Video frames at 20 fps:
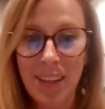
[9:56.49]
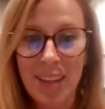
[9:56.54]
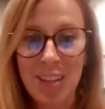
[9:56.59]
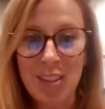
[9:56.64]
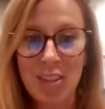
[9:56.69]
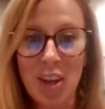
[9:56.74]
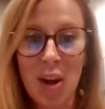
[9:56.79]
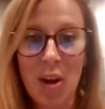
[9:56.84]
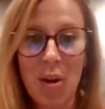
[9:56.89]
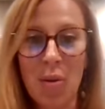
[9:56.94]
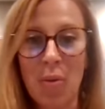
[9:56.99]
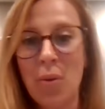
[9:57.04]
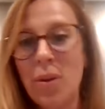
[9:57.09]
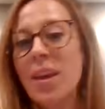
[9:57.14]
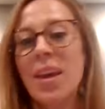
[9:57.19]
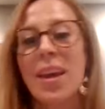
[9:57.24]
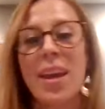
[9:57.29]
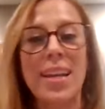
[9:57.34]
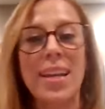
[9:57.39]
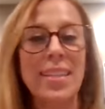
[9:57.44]
So
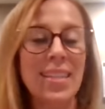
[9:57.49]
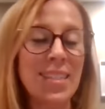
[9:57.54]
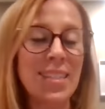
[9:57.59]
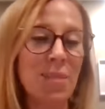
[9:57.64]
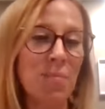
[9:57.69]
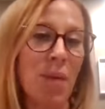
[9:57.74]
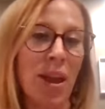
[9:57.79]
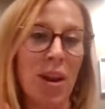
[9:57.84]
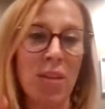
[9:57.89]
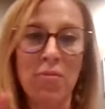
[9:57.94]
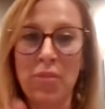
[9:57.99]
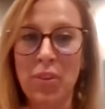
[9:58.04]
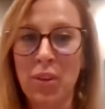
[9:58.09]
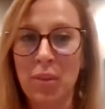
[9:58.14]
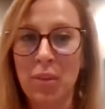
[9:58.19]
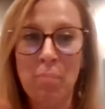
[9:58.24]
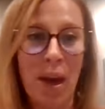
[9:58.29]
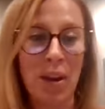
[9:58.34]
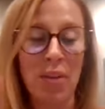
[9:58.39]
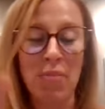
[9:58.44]
it doesn't
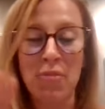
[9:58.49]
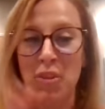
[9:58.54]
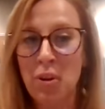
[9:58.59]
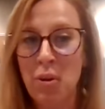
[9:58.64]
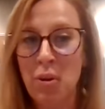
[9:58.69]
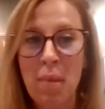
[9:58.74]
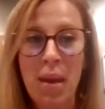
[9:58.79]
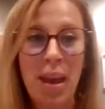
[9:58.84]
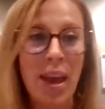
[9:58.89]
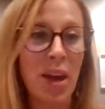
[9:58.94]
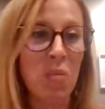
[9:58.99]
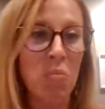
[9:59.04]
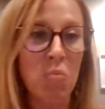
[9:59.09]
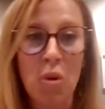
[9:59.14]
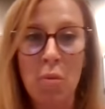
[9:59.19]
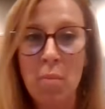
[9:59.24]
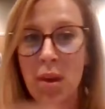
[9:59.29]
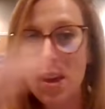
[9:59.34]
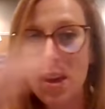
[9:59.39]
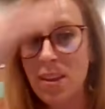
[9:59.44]
matter if you're a man,
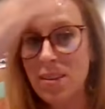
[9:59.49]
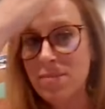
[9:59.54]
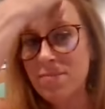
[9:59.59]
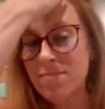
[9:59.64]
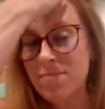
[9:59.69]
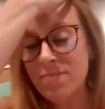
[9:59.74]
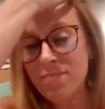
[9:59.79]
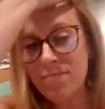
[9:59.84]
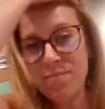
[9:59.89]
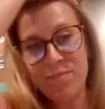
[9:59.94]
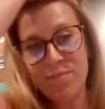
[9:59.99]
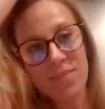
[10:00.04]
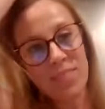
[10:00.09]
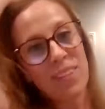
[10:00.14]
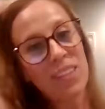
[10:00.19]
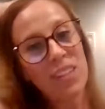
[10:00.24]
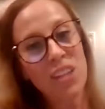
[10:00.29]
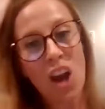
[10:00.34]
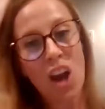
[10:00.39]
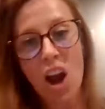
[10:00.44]
woman,
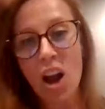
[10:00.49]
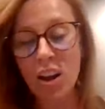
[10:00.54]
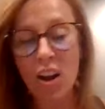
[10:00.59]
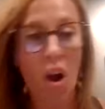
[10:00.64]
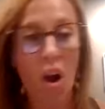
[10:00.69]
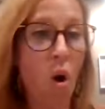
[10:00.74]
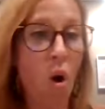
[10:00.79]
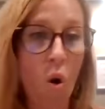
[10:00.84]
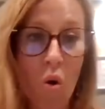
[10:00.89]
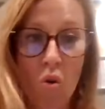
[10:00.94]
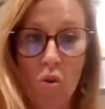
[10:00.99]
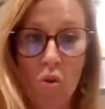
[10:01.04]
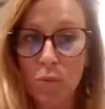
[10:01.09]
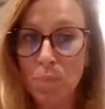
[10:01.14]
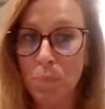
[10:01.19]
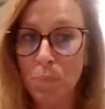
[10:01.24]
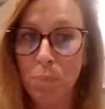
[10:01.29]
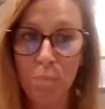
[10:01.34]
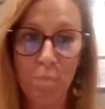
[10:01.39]
young, old,